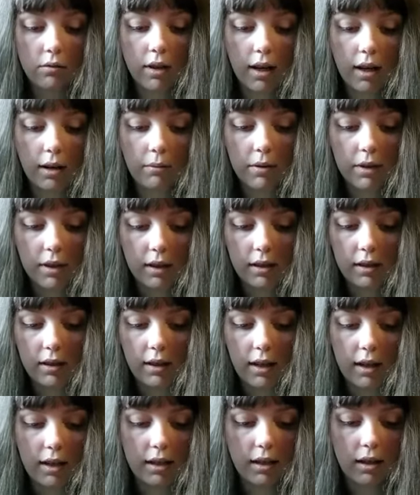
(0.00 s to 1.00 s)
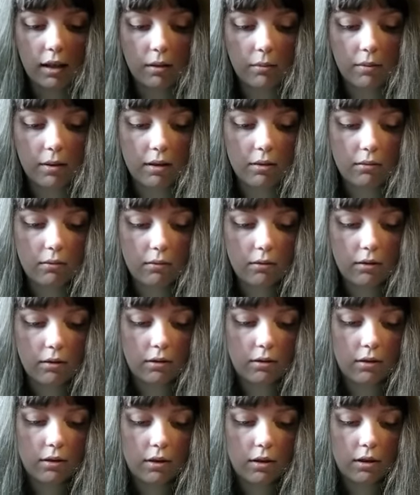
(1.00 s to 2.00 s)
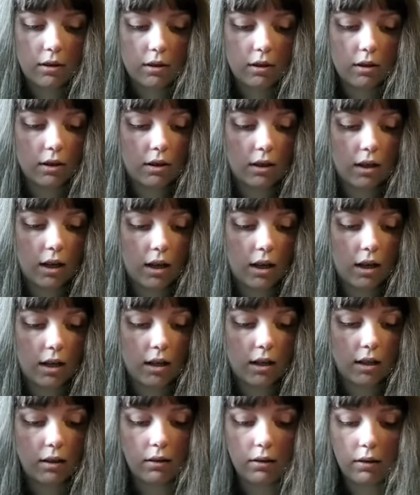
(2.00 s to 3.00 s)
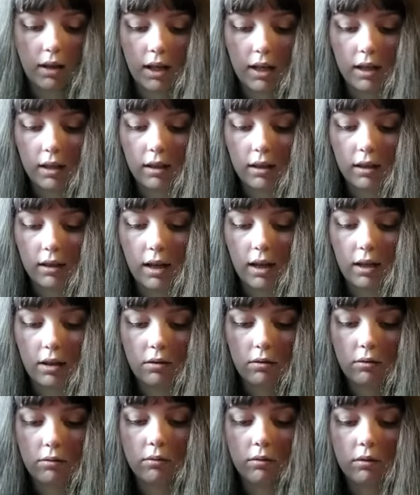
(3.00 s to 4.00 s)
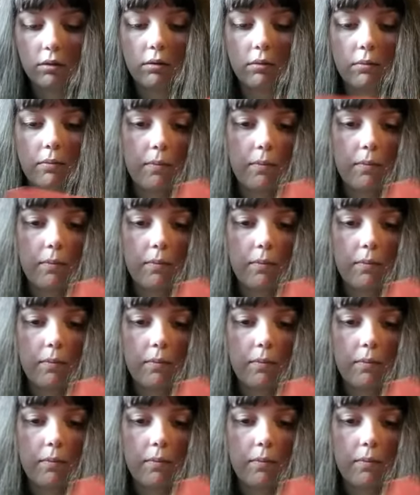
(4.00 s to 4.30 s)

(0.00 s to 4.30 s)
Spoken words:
I was excited about, because I like stencils.